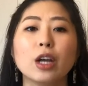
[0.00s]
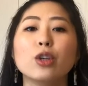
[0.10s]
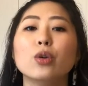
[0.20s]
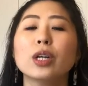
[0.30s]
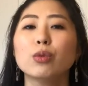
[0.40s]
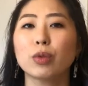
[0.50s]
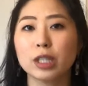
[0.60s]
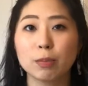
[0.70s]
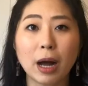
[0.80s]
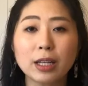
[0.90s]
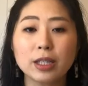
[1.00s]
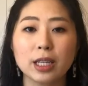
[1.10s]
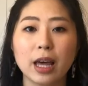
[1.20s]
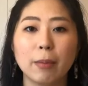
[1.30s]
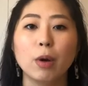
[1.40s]
you can respond to
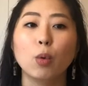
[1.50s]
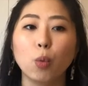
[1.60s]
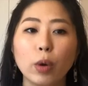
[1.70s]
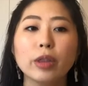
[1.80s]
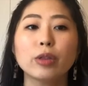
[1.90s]
them with